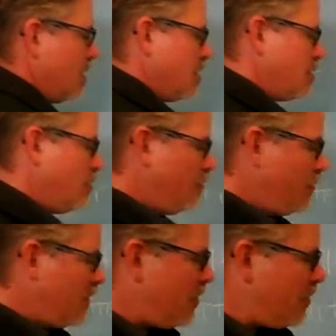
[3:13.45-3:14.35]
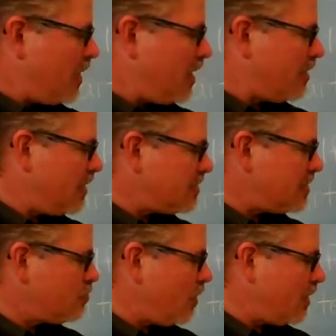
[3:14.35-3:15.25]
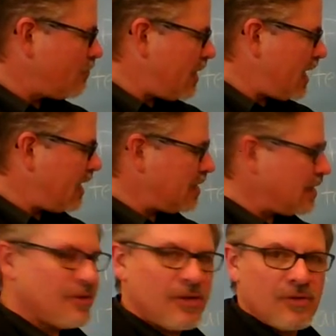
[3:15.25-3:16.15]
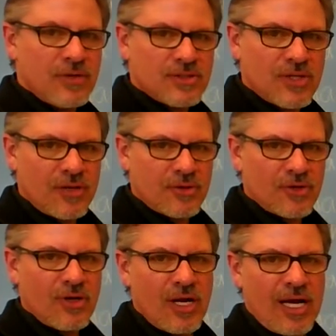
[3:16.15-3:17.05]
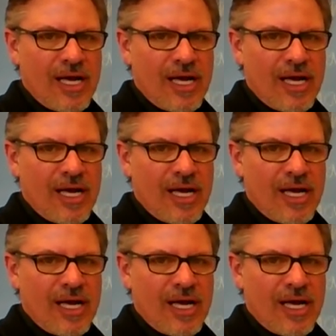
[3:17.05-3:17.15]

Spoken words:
So if we think of this as one flag and then this other